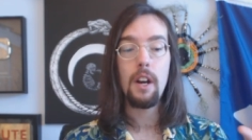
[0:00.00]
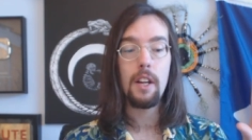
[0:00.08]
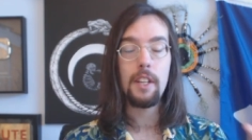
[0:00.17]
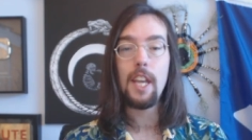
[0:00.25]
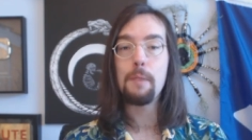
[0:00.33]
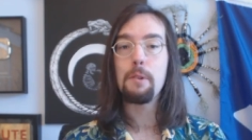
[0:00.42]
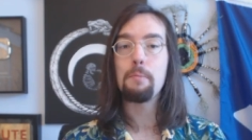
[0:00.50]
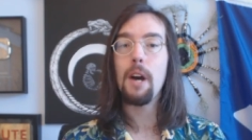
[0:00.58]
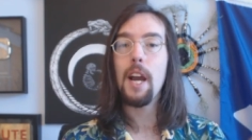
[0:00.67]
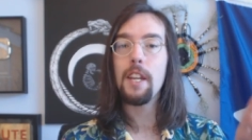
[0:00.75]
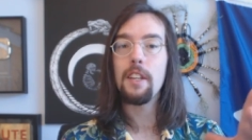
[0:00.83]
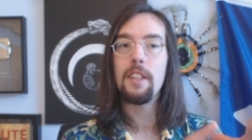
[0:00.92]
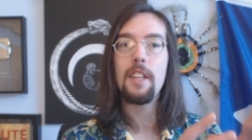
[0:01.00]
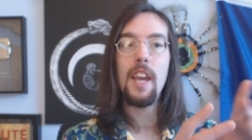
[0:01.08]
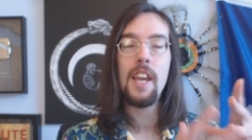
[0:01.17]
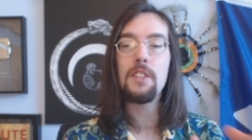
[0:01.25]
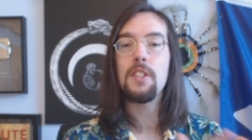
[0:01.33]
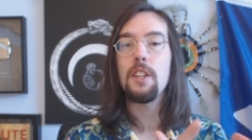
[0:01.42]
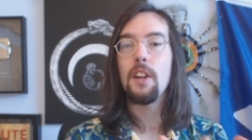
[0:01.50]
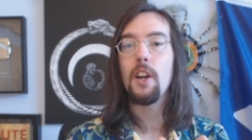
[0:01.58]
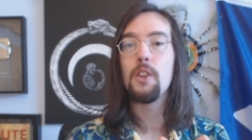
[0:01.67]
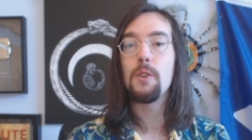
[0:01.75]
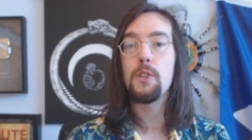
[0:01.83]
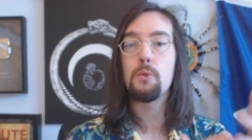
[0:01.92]
Uh, and keep in mind, in the
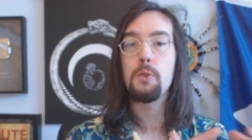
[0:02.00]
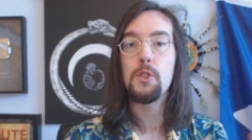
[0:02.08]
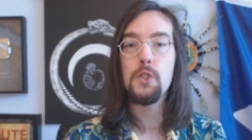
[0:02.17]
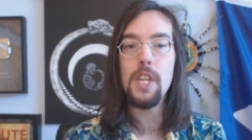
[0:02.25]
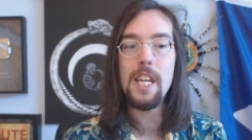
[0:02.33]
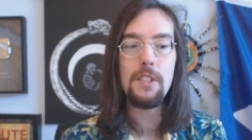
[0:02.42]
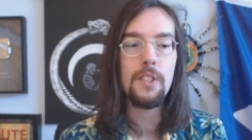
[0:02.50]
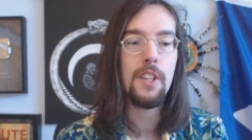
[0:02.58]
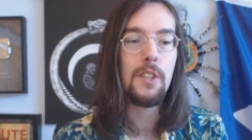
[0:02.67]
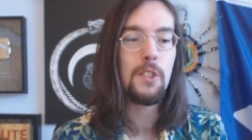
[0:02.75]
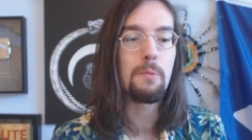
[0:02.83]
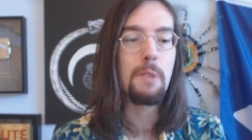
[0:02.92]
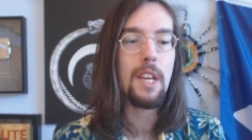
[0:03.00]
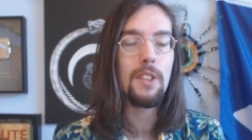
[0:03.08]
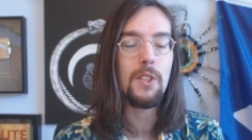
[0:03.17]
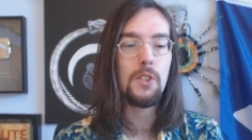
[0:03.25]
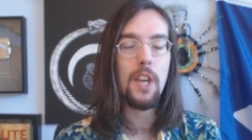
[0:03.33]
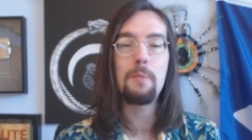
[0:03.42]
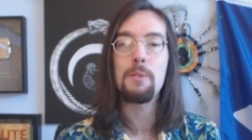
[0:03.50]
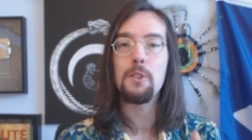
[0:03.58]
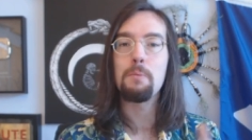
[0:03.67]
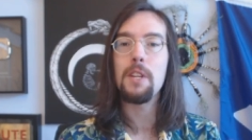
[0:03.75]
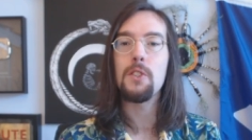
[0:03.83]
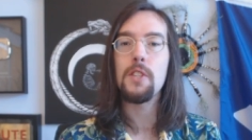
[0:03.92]
1800s, receipt doesn't mean the same as
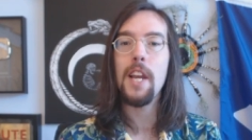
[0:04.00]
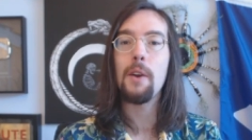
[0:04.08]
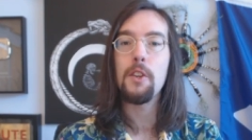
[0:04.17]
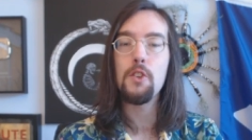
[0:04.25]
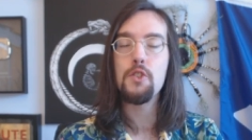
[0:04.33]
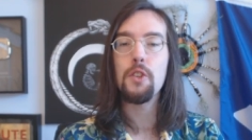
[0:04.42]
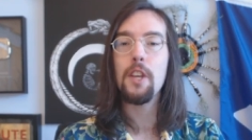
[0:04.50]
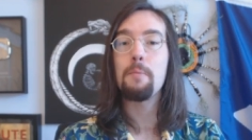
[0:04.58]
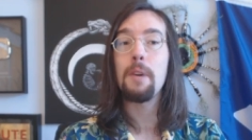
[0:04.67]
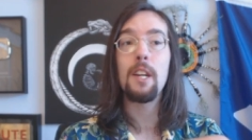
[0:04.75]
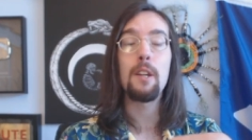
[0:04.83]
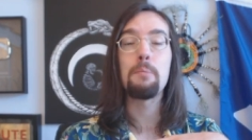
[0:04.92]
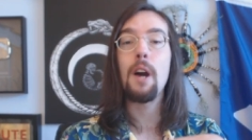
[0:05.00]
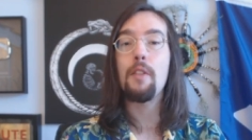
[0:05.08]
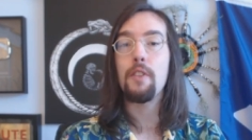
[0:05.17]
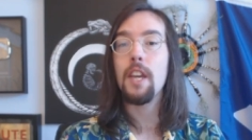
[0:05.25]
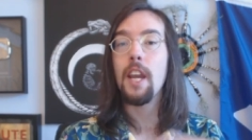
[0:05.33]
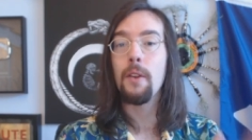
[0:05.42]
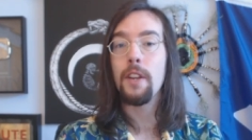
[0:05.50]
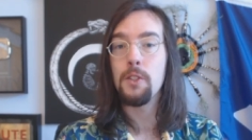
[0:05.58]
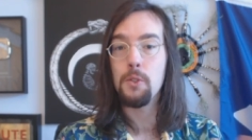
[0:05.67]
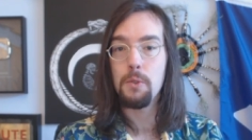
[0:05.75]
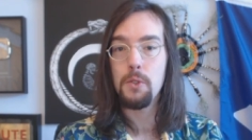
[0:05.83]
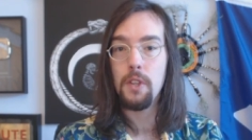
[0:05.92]
it means now. Usually it meant an
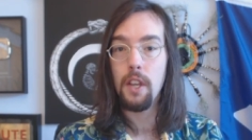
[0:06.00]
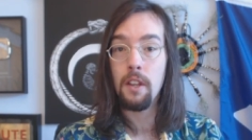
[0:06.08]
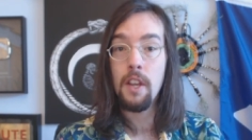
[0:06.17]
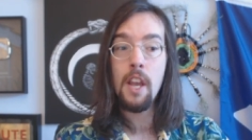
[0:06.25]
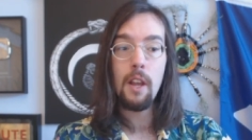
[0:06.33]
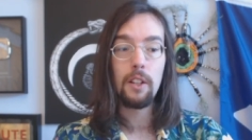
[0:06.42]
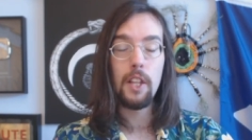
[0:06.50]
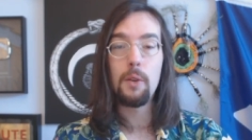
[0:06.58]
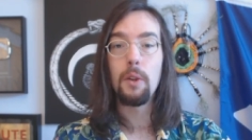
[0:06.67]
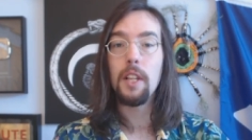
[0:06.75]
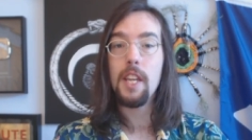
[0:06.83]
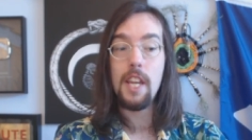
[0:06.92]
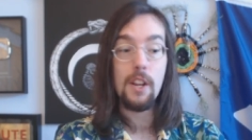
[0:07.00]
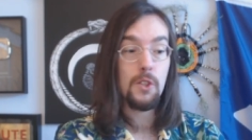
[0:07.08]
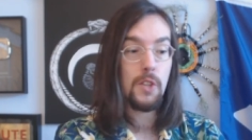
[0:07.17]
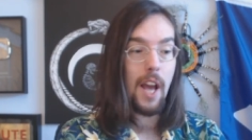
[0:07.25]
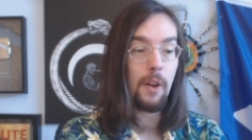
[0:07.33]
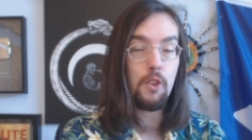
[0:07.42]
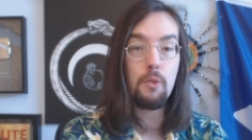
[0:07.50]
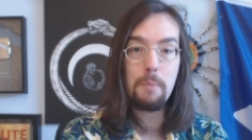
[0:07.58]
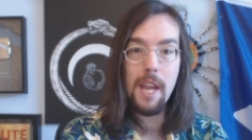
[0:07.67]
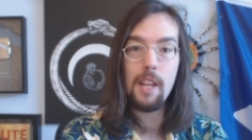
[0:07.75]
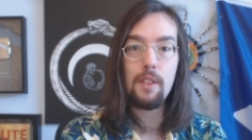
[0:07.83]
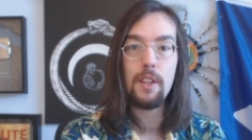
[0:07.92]
apothecarian's receipt. Literally, here's how you
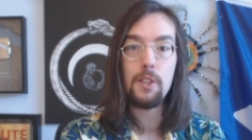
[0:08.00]
make